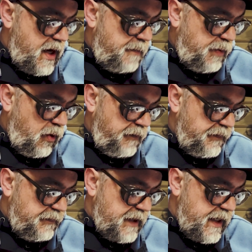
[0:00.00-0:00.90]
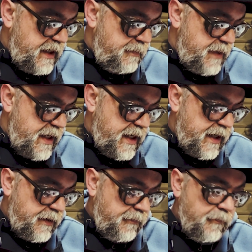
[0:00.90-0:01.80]
Pour 15
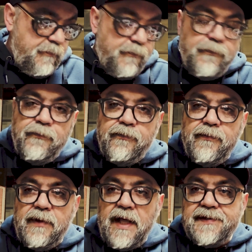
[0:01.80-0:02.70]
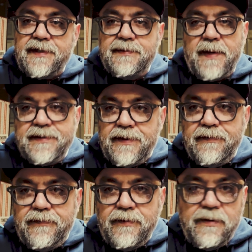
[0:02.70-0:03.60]
being less
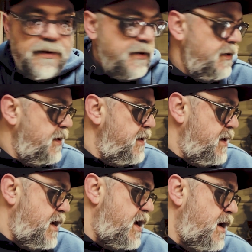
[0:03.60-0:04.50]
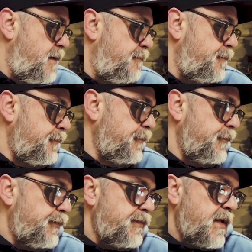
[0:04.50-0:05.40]
expensive.
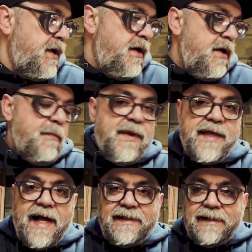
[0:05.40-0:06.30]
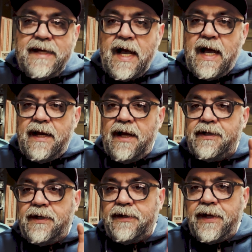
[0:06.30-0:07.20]
But but that's not a
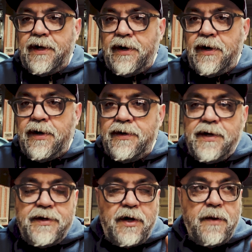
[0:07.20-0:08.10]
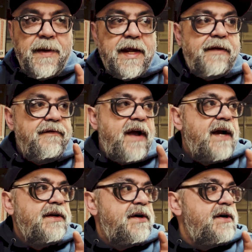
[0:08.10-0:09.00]
clear determining
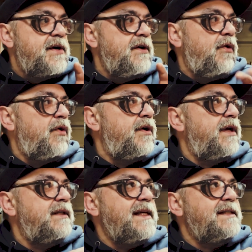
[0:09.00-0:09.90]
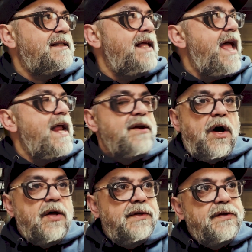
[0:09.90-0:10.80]
factor, or at least the end
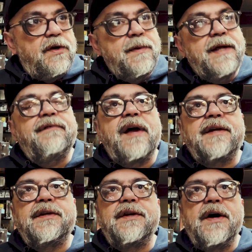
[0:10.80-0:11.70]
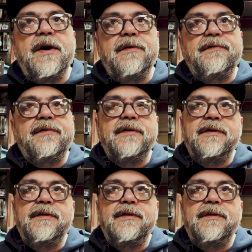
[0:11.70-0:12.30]
all determining factor of